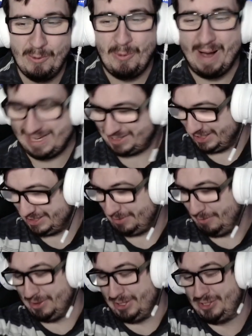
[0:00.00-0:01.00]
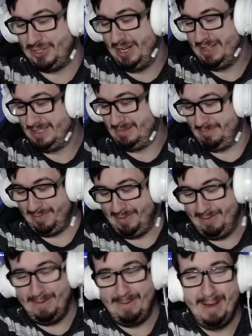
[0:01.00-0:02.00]
I just got chills,
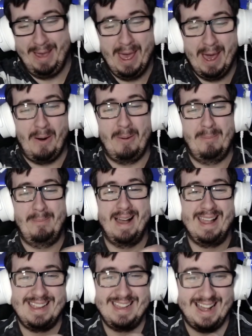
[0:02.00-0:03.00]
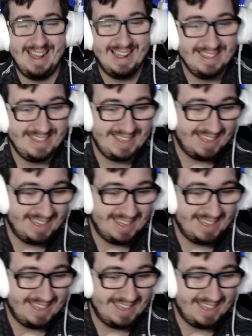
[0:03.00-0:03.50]
bro. Oh my god.